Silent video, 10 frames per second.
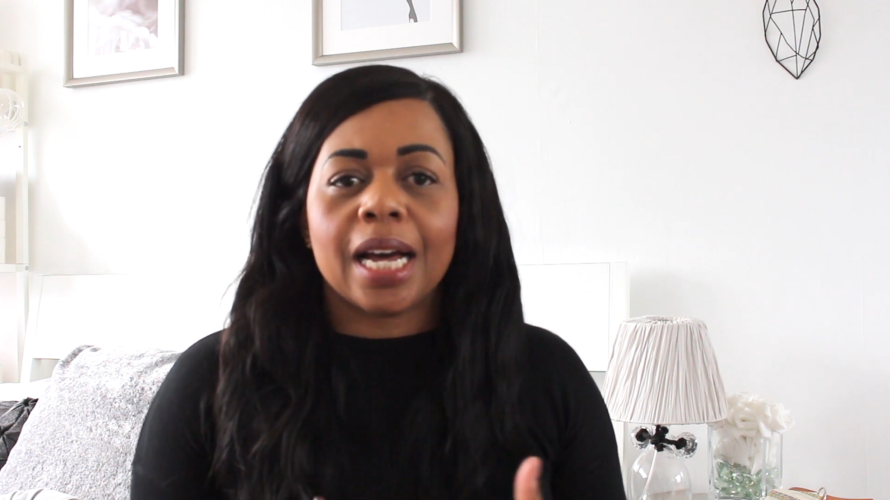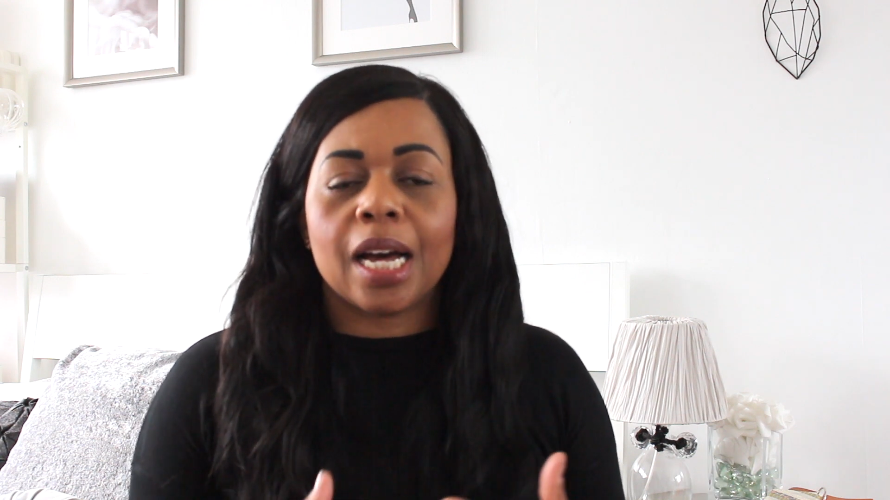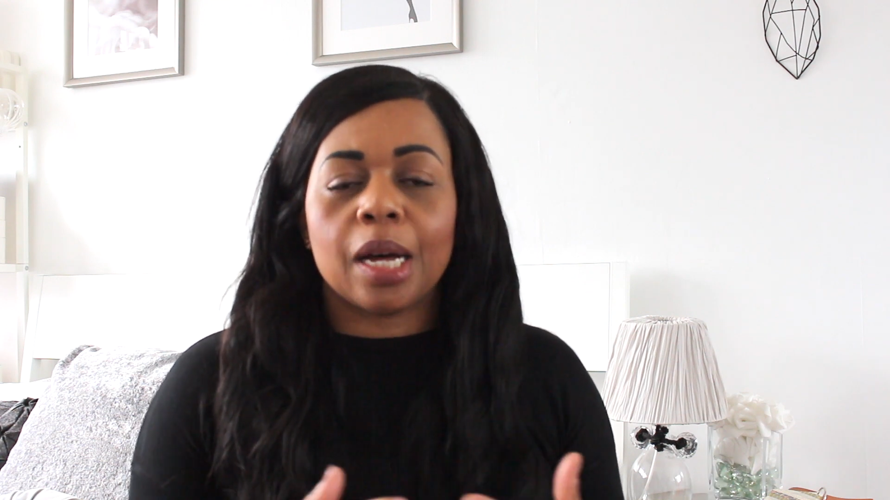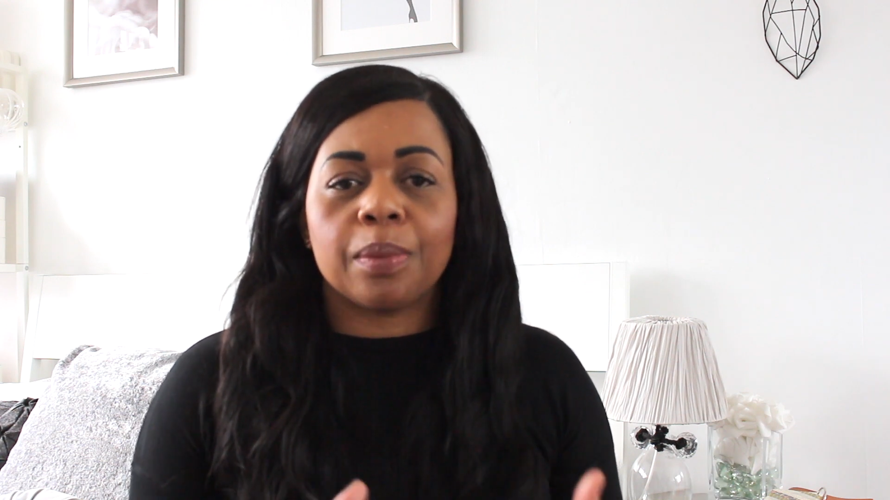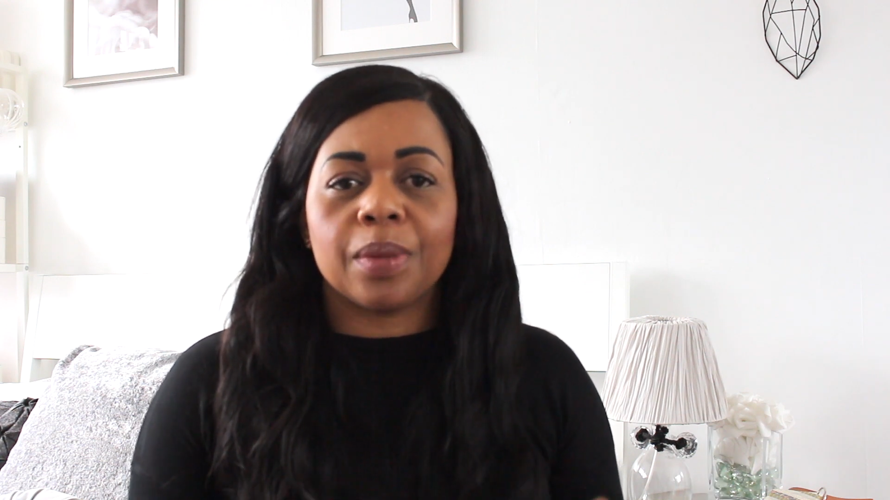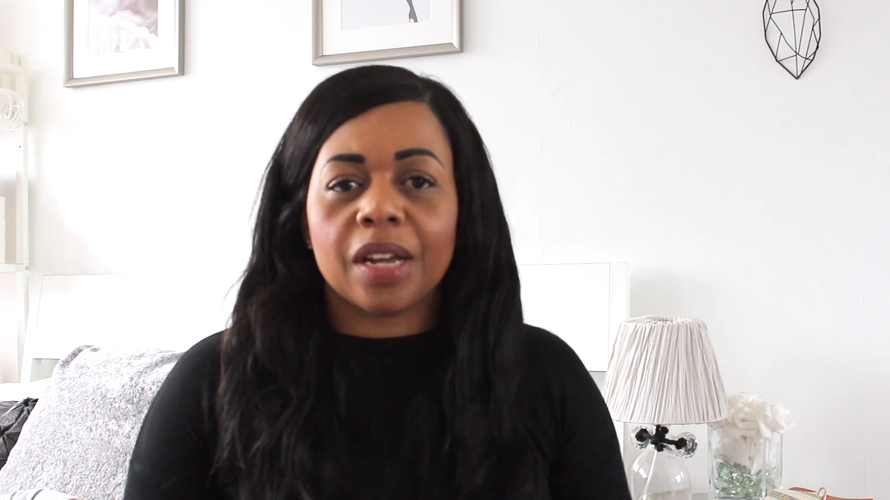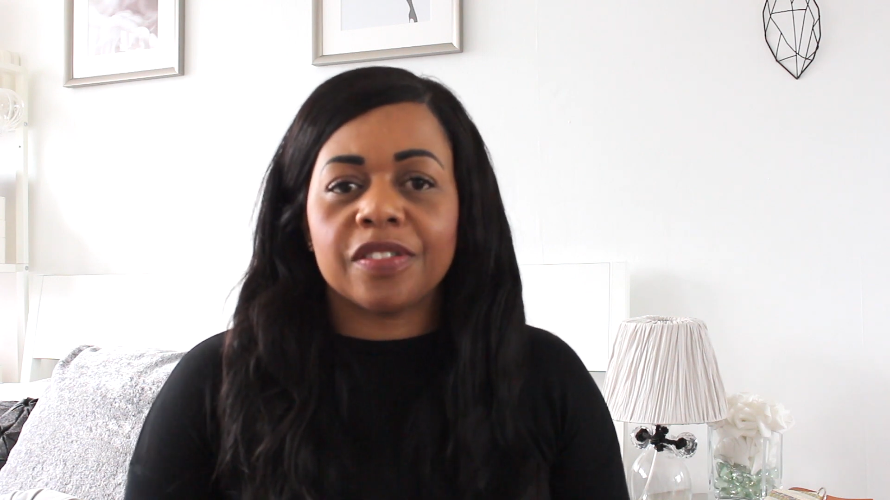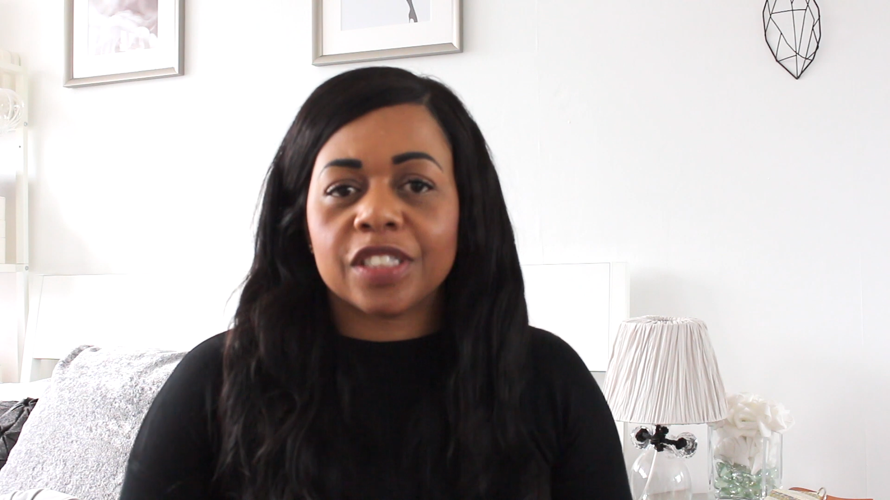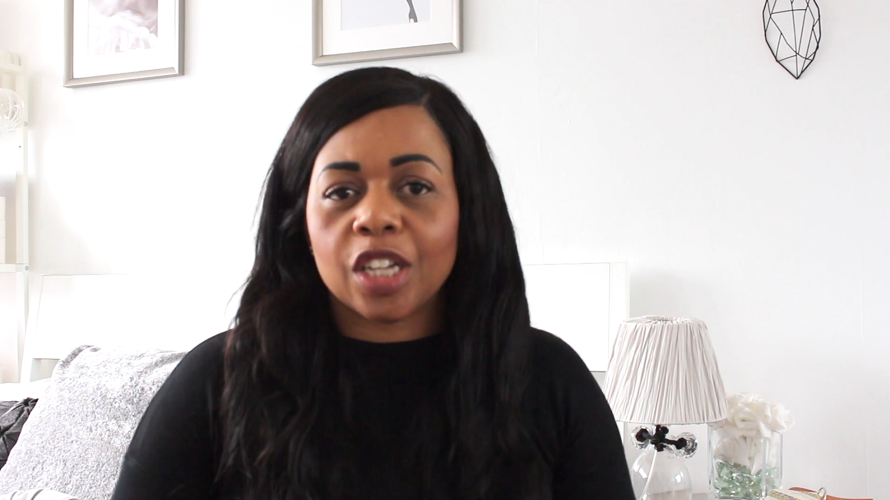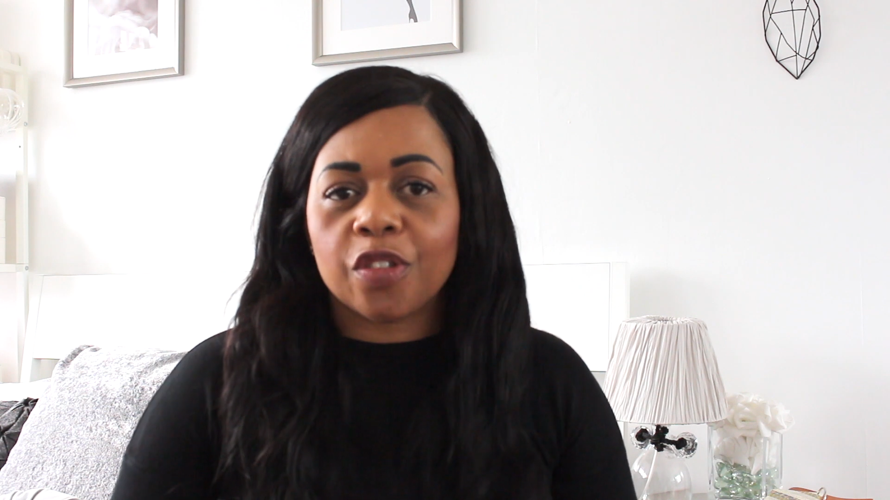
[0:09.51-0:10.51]

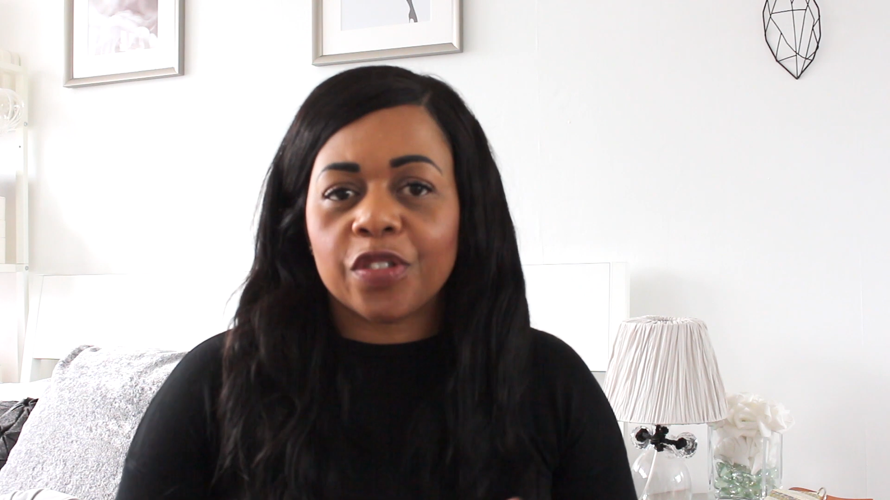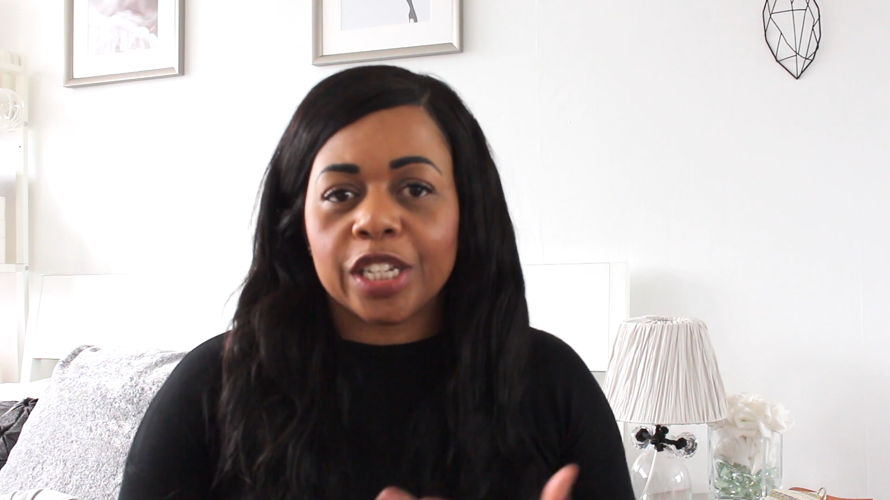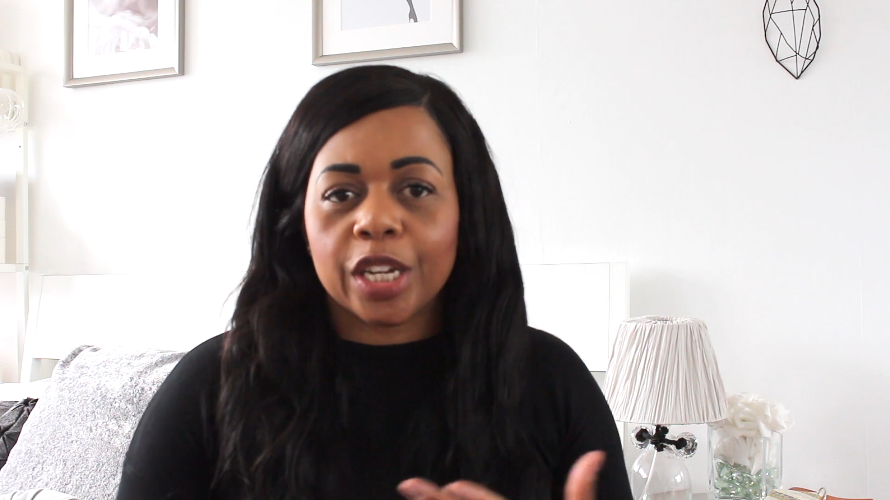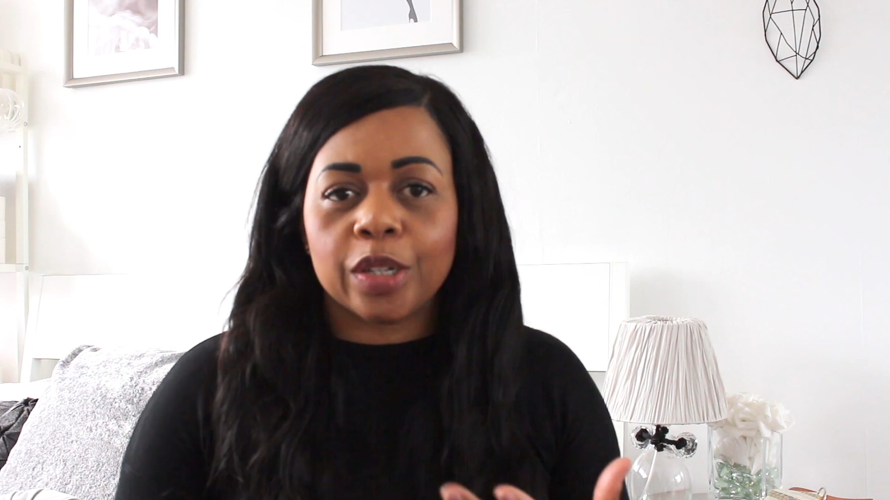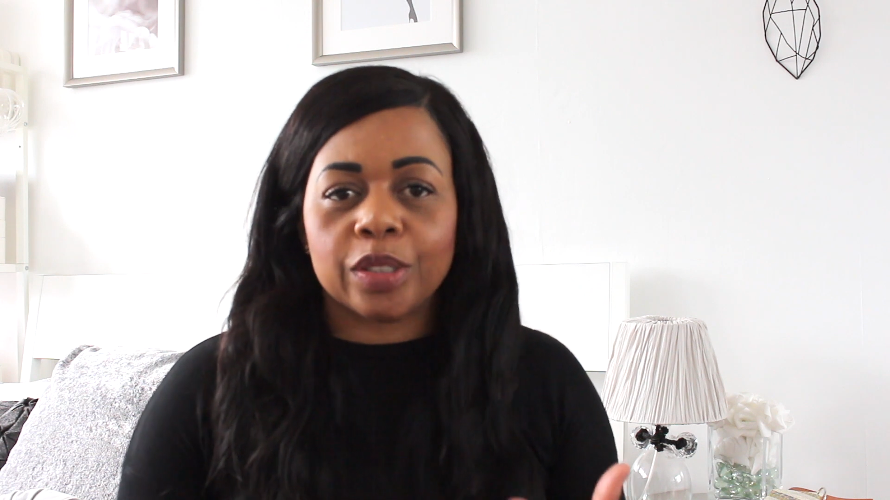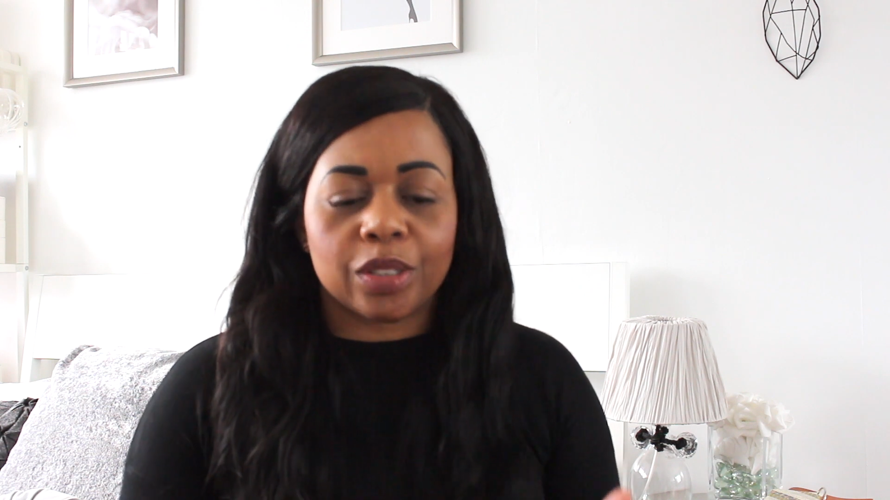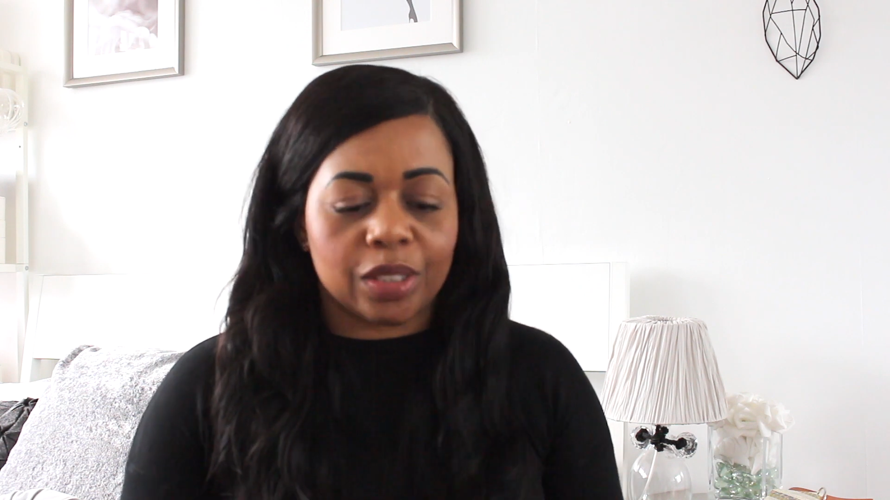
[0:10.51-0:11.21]
lifestyle videos